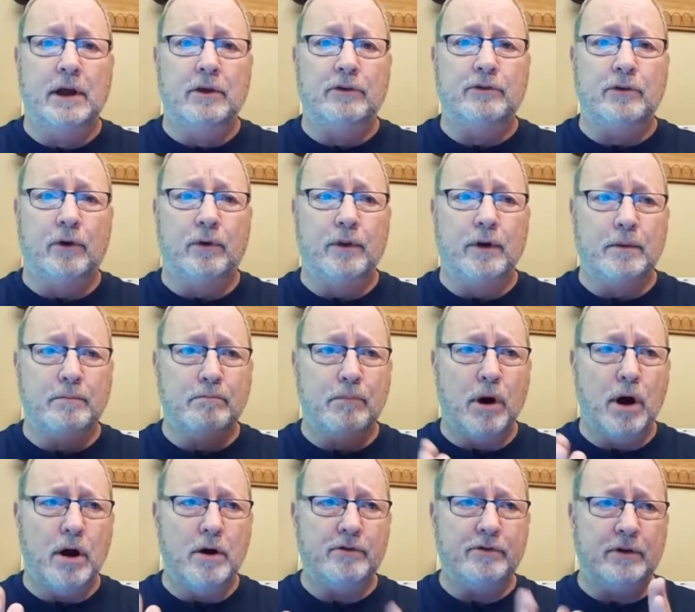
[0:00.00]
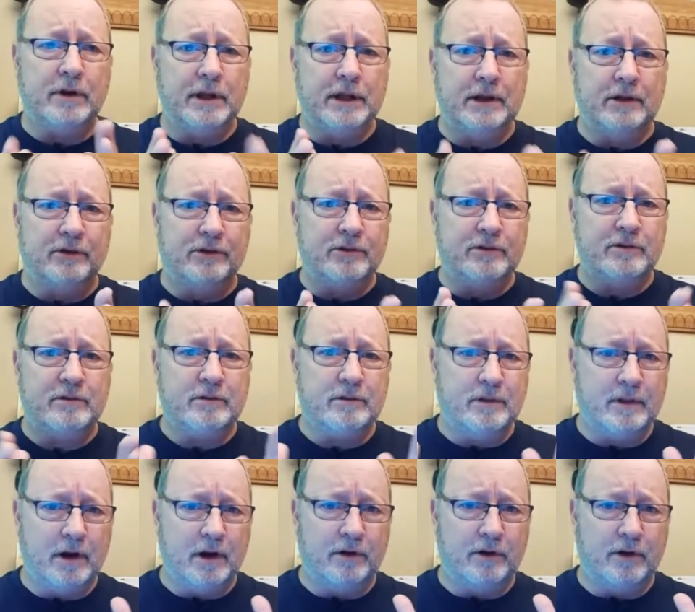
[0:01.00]
So their margin is
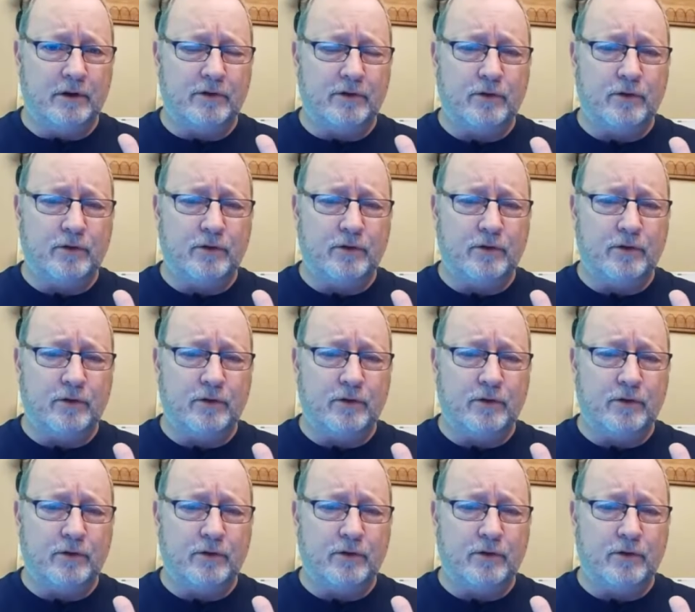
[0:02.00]
they're they're